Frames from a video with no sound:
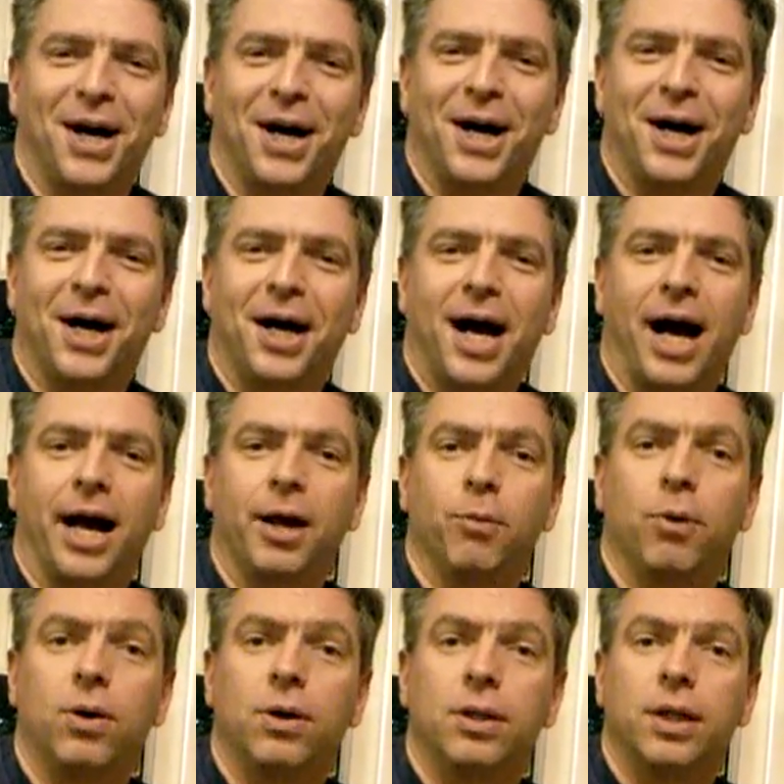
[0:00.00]

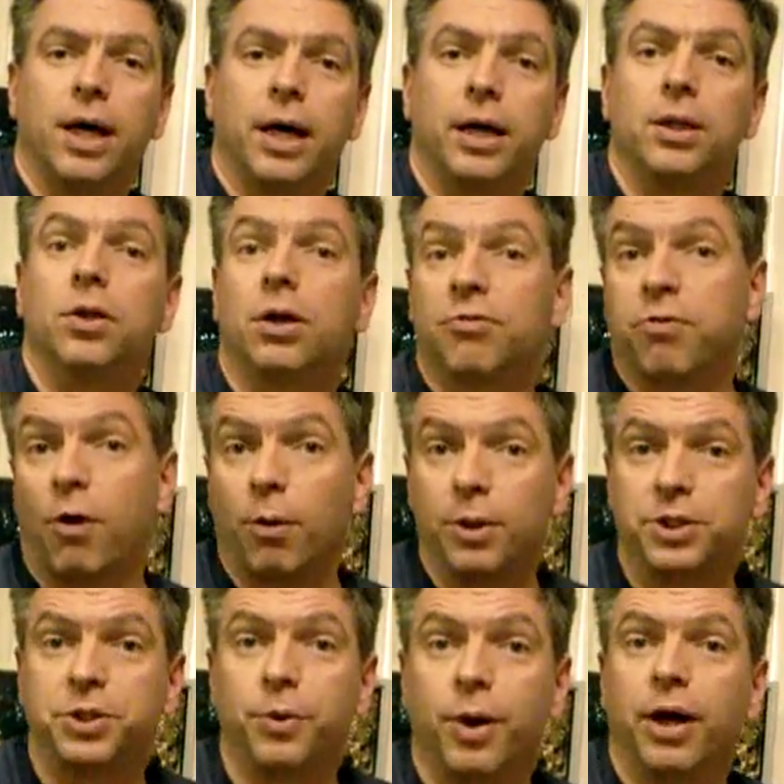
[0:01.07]
I will look
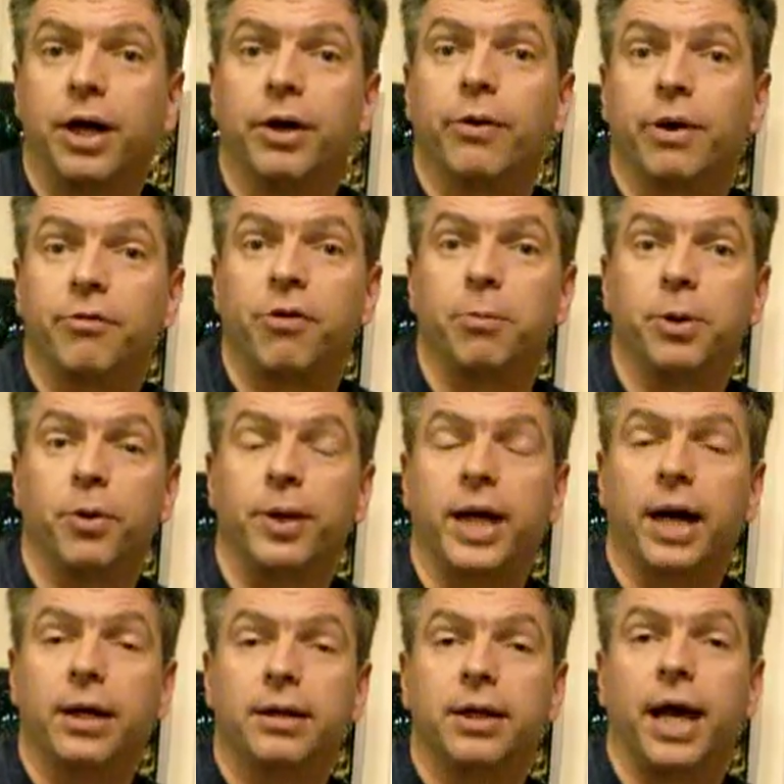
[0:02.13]
forward to hearing from you
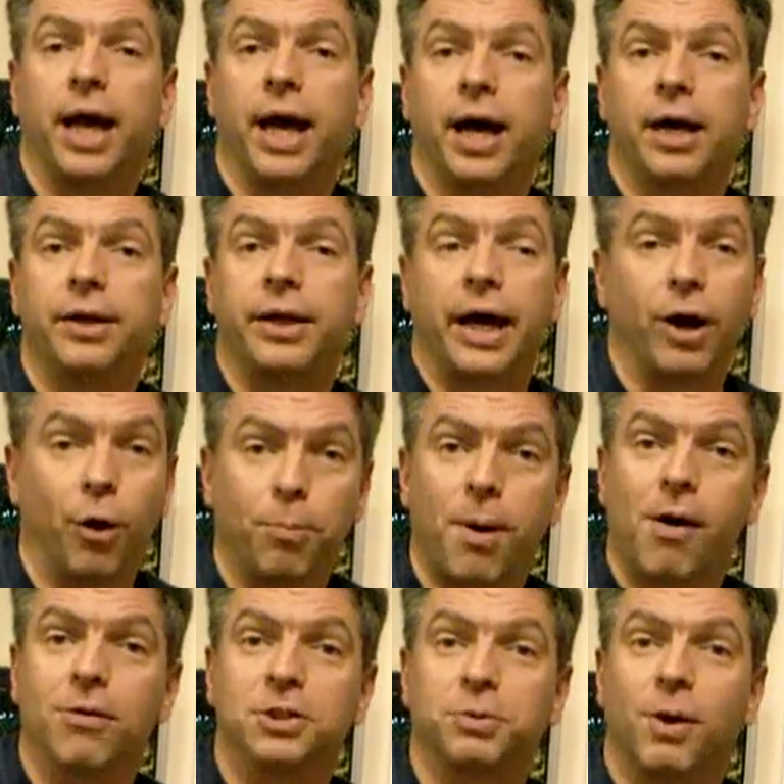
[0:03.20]
again, and I
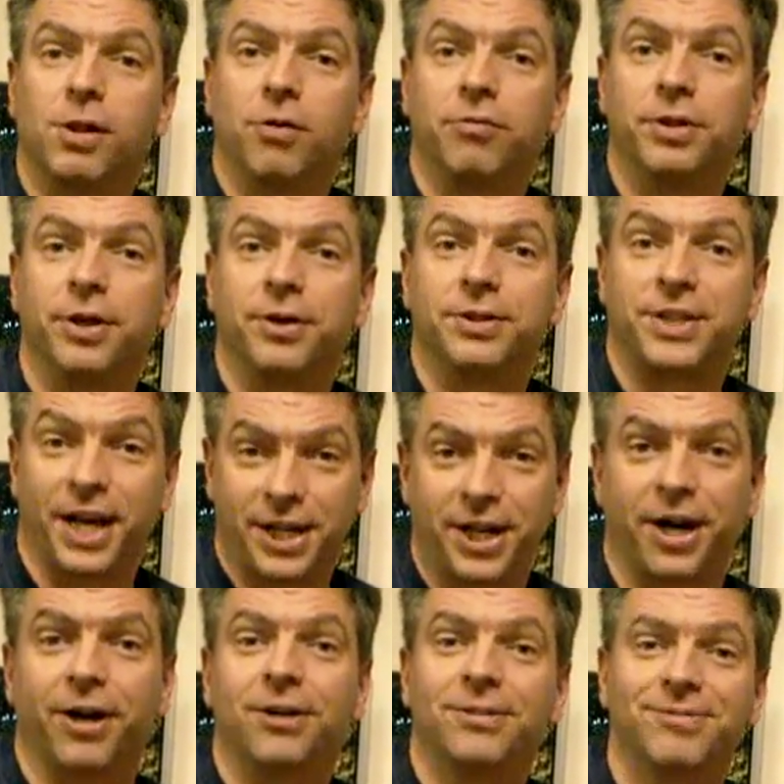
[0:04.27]
hope all is well over there. Take
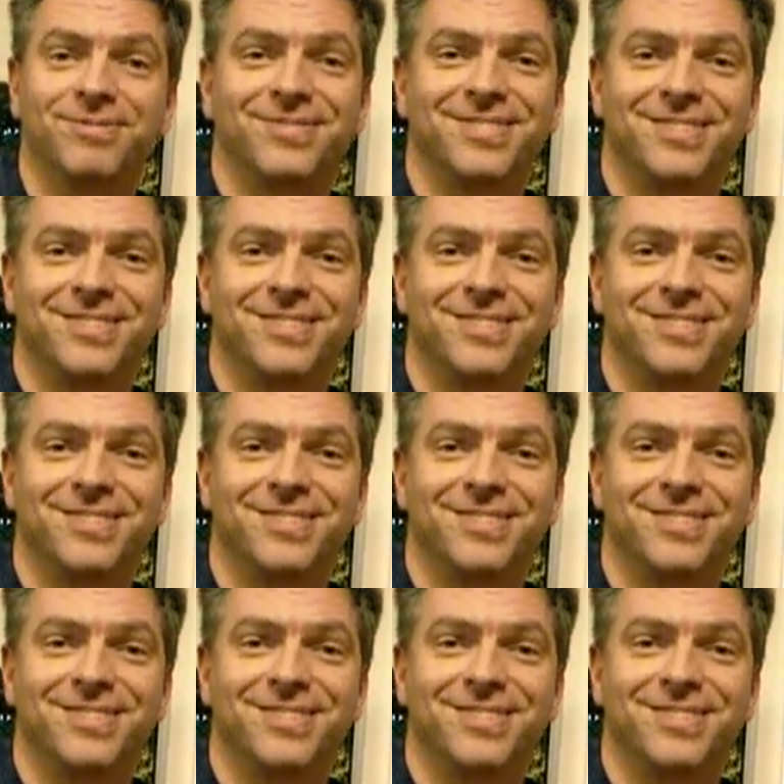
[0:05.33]
care.